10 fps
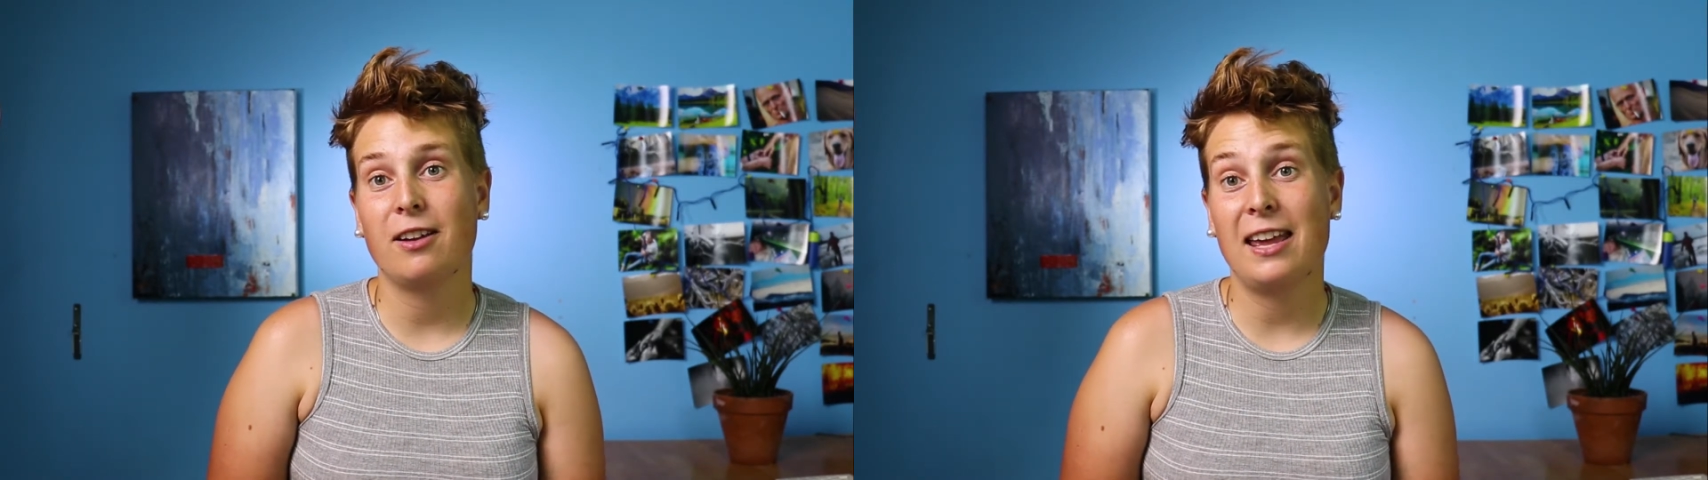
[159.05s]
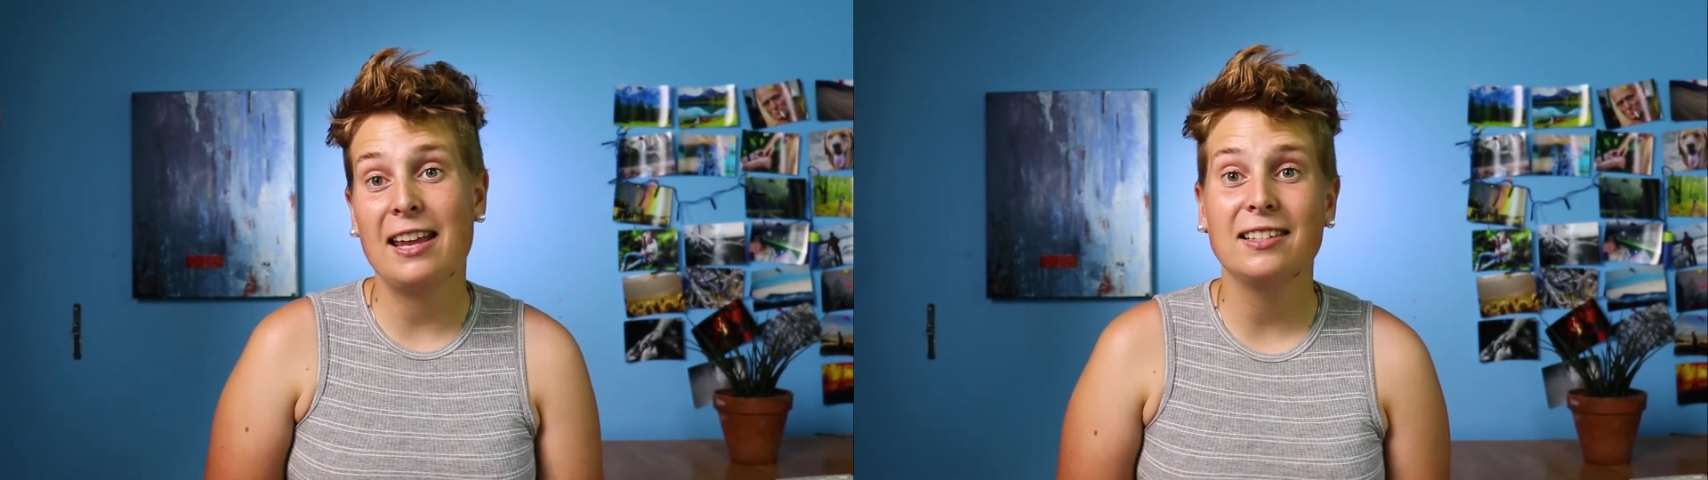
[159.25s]

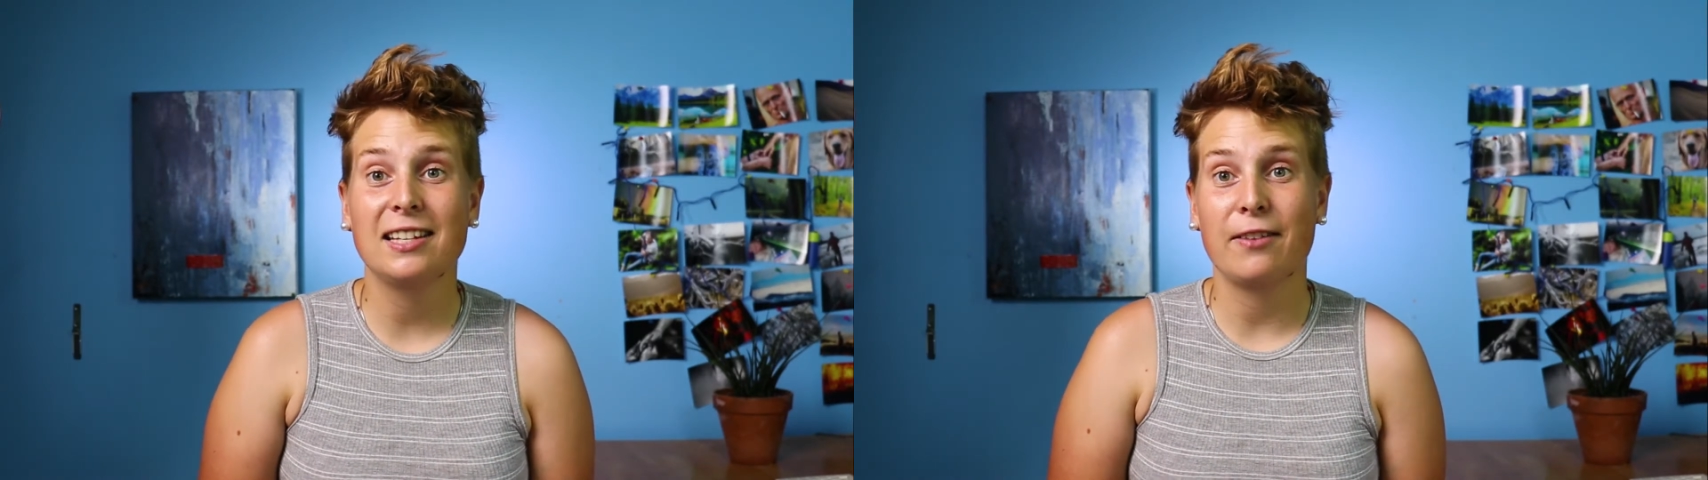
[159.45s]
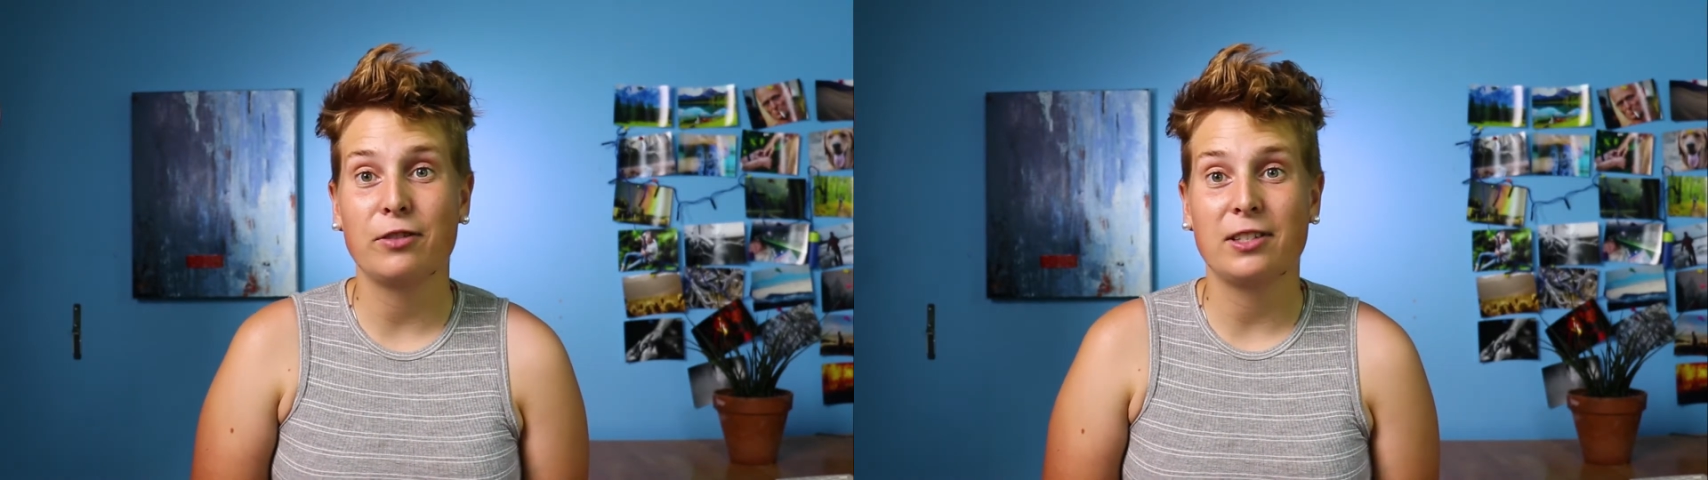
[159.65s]
in
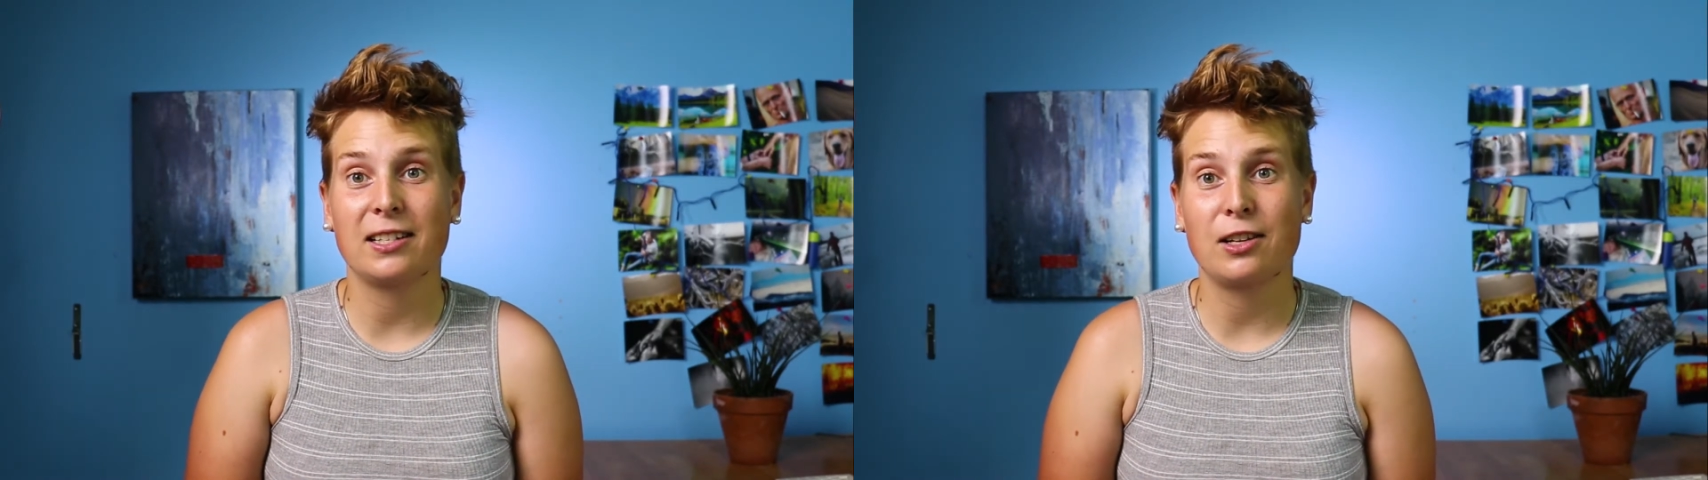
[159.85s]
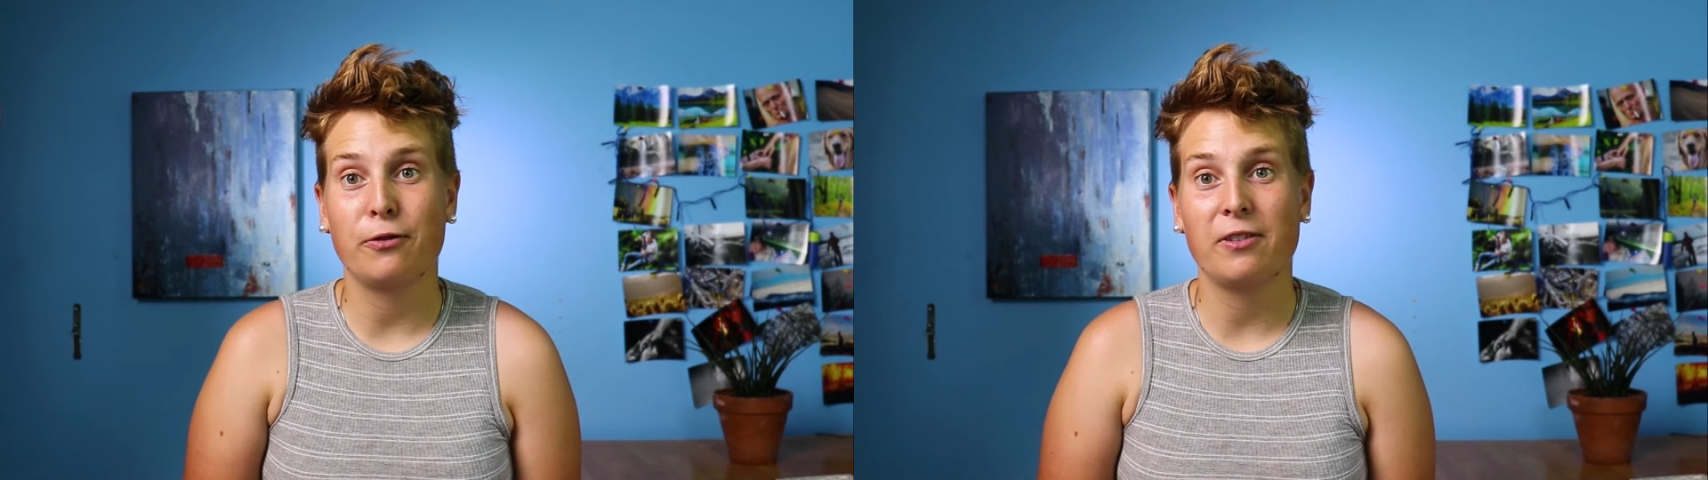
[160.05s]
San
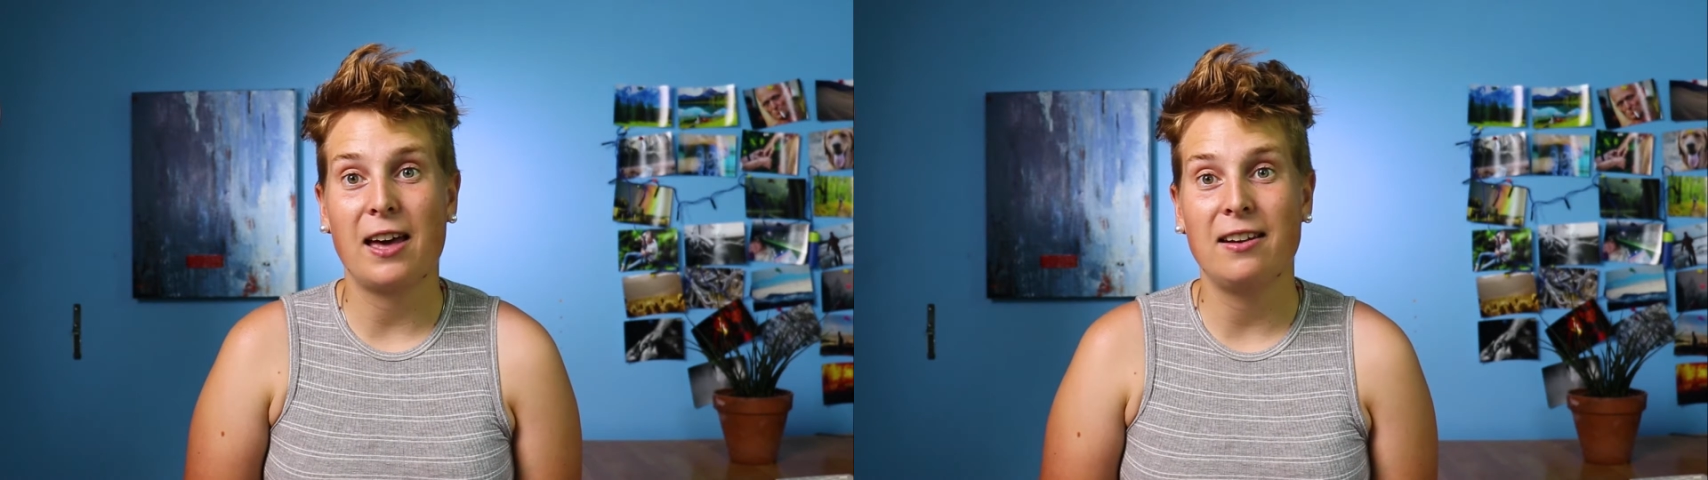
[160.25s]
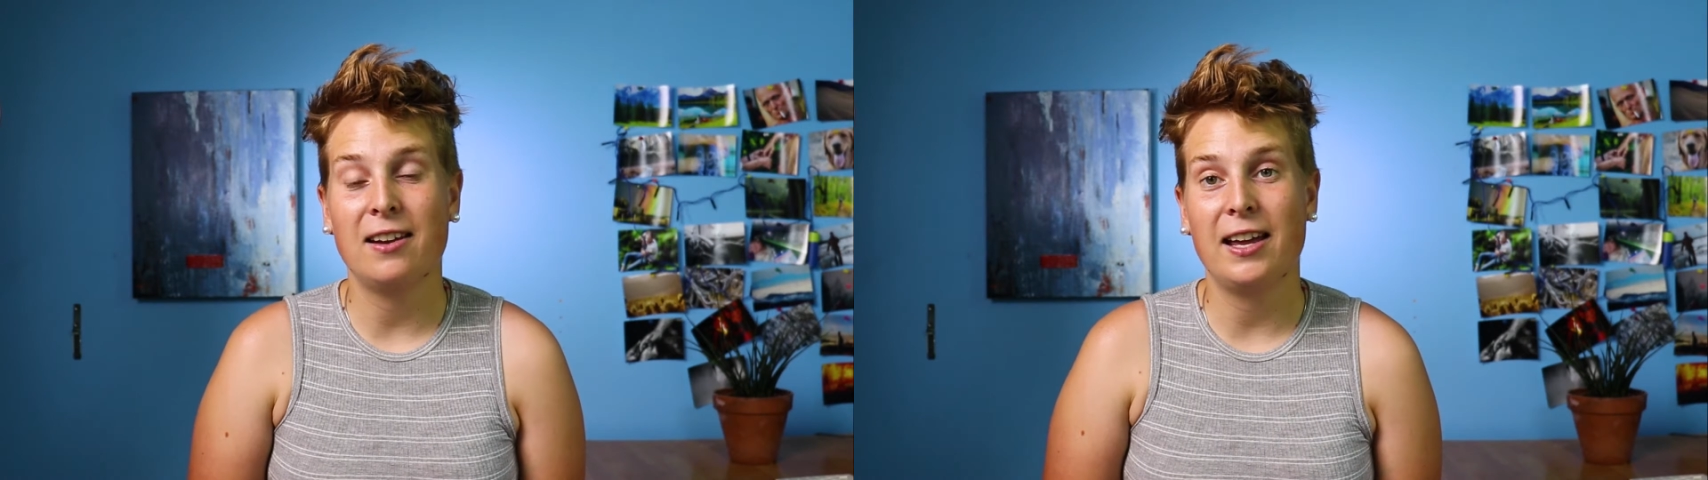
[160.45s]
Francisco for
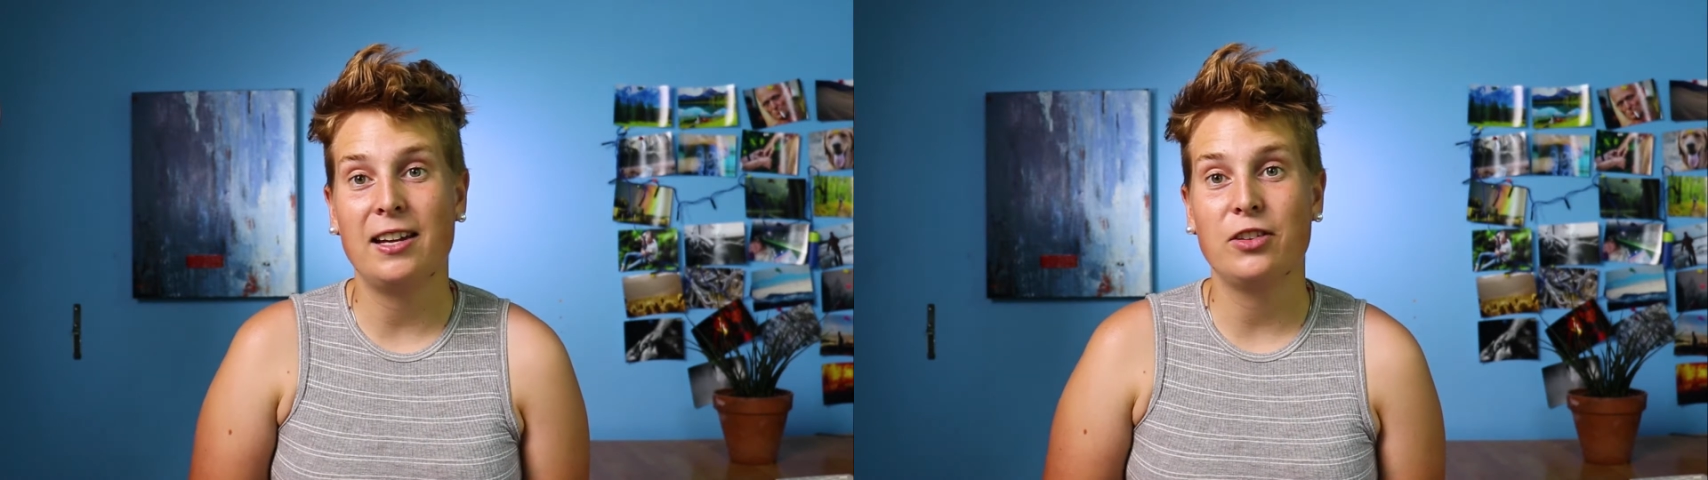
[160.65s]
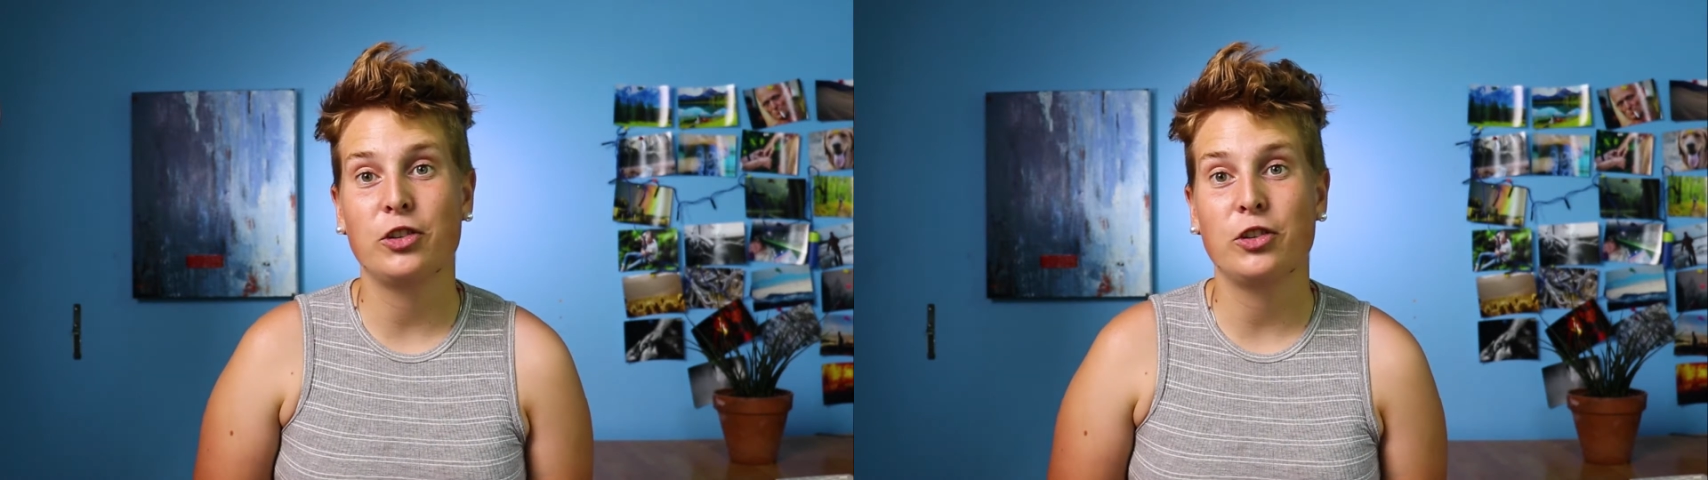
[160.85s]
that night,